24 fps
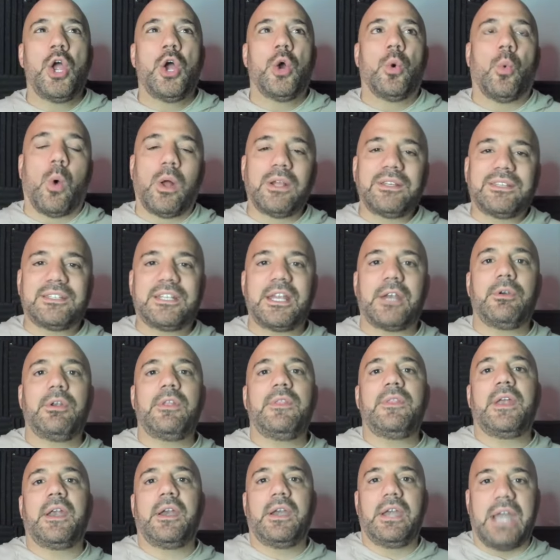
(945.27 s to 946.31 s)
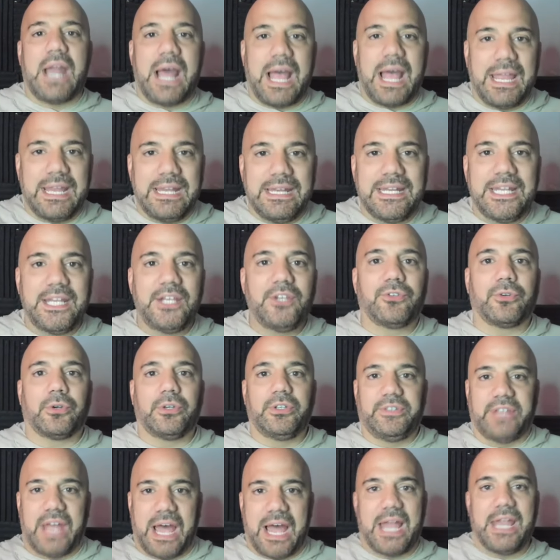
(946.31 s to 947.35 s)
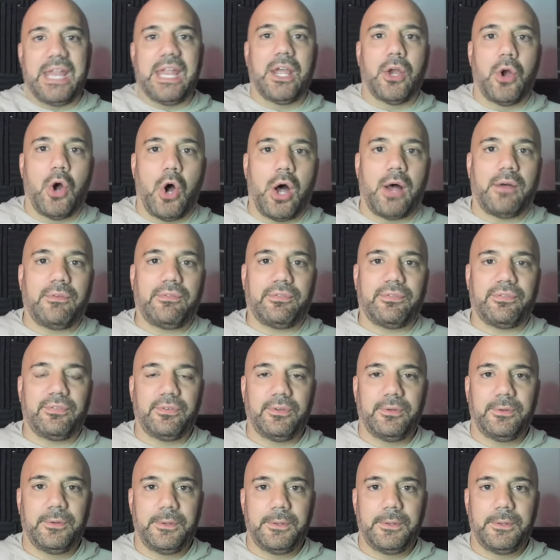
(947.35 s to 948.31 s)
once they're in their 90s or dying off